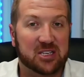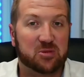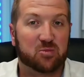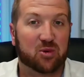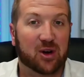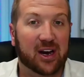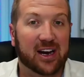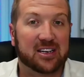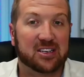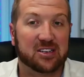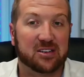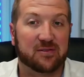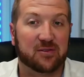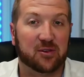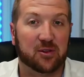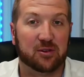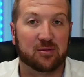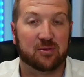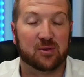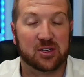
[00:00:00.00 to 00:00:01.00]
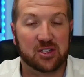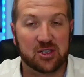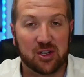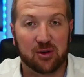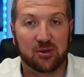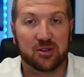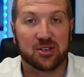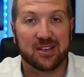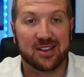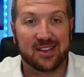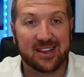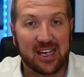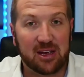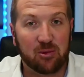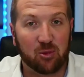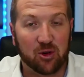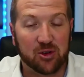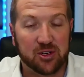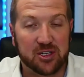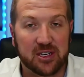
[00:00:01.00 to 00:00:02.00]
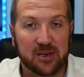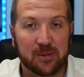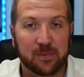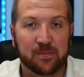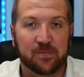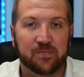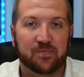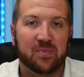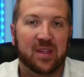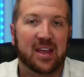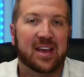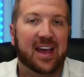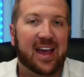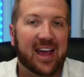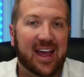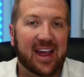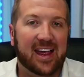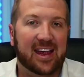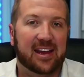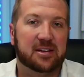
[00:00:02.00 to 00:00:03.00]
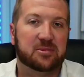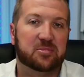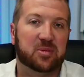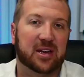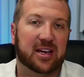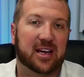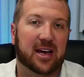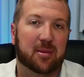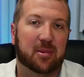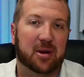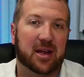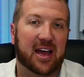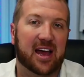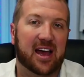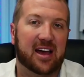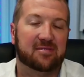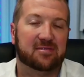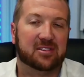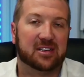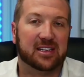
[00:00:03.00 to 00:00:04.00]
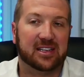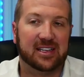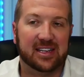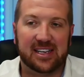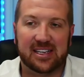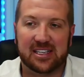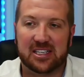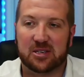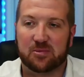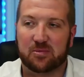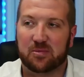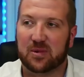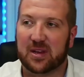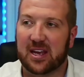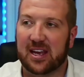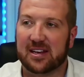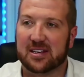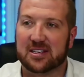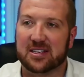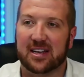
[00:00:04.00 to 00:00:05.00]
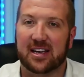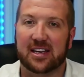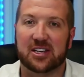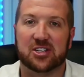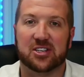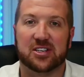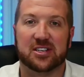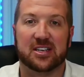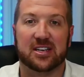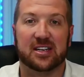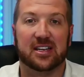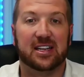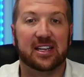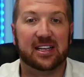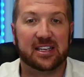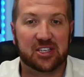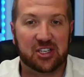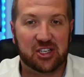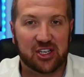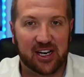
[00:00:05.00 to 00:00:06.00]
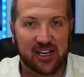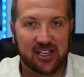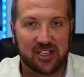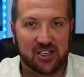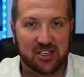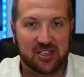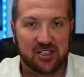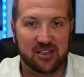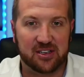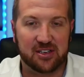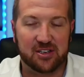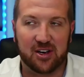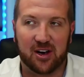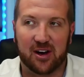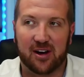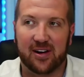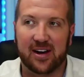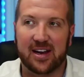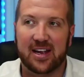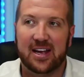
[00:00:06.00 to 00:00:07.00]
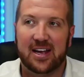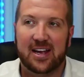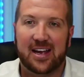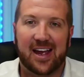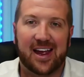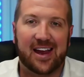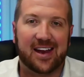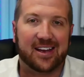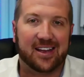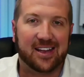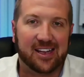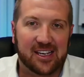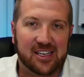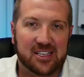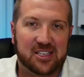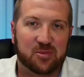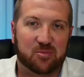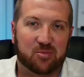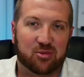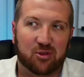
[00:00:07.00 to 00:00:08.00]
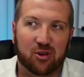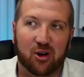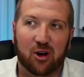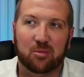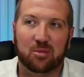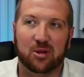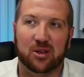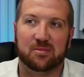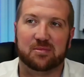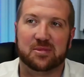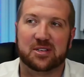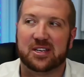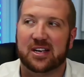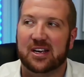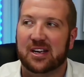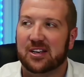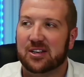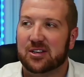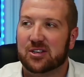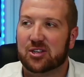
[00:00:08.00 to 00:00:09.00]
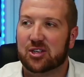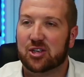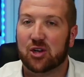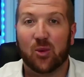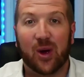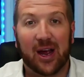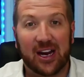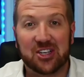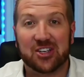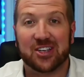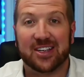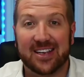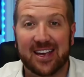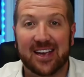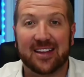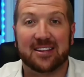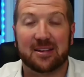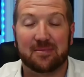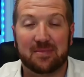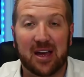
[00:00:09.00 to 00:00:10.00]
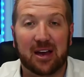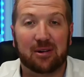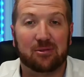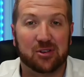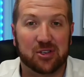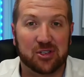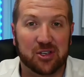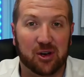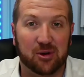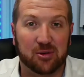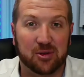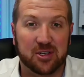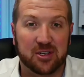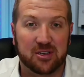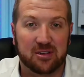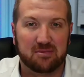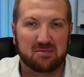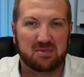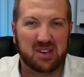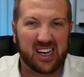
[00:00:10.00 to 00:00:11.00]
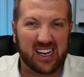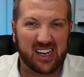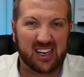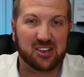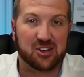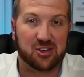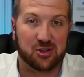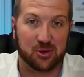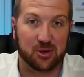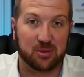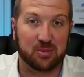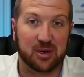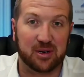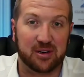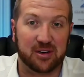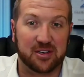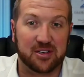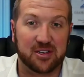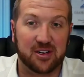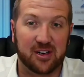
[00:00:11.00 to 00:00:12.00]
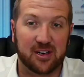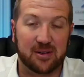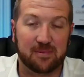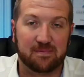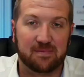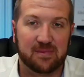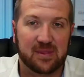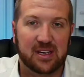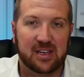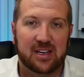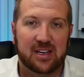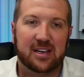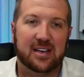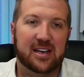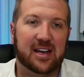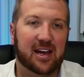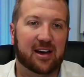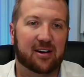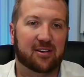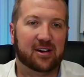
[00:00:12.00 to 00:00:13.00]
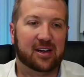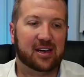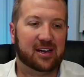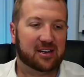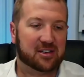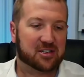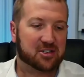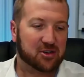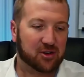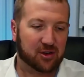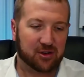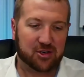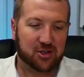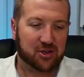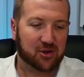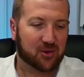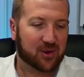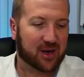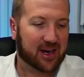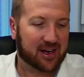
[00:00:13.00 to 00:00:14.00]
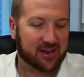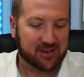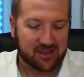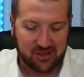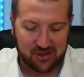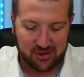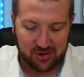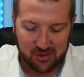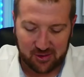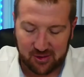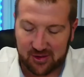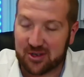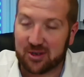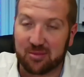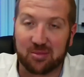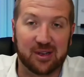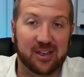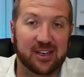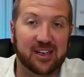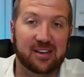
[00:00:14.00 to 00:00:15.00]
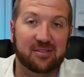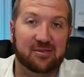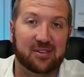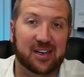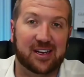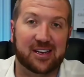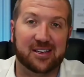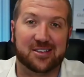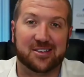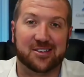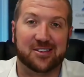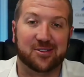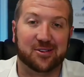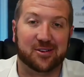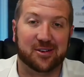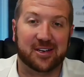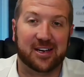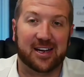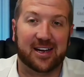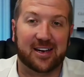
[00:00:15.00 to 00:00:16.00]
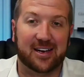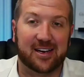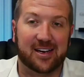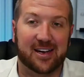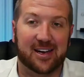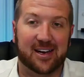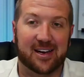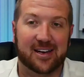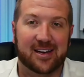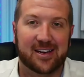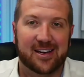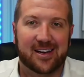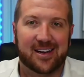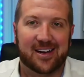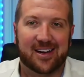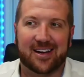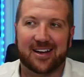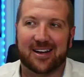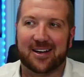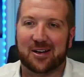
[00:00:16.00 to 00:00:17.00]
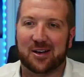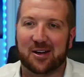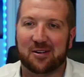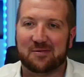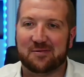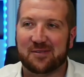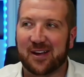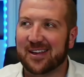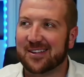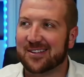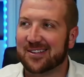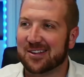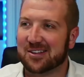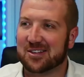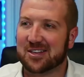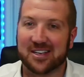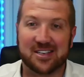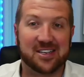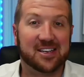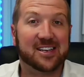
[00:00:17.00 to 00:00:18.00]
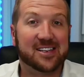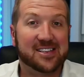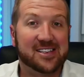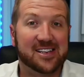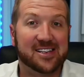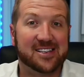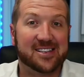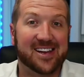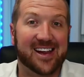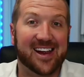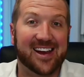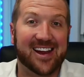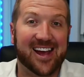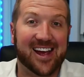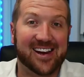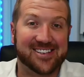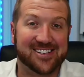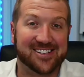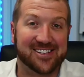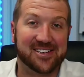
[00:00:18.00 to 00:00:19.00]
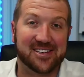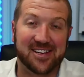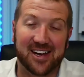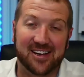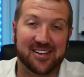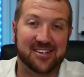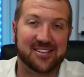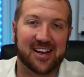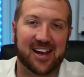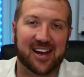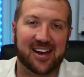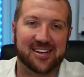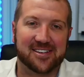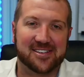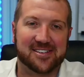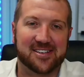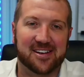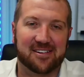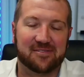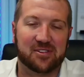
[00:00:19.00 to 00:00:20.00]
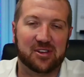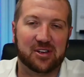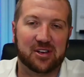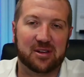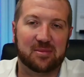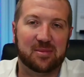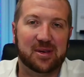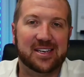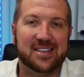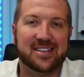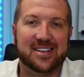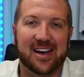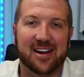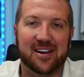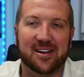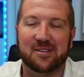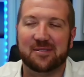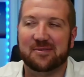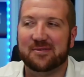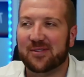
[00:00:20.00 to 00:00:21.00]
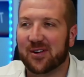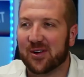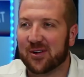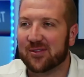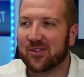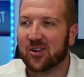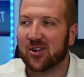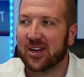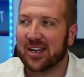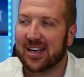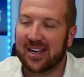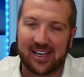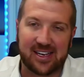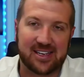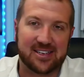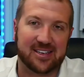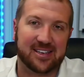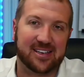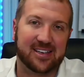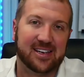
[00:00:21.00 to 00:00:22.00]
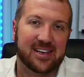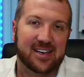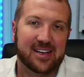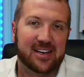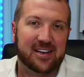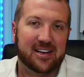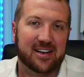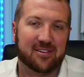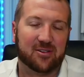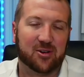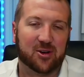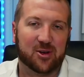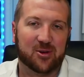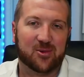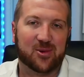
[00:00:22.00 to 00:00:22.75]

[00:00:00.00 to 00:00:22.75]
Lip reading: practice for the results that they're wanting, and being able to have less cancellations, less changes to the diary, and less problems to actually get them that result in a shorter period of time. Now, it's not too hard to believe. It's not a fate that doesn't exist. It actually does, and it's stuff that can be done very, very easily. Now, I've got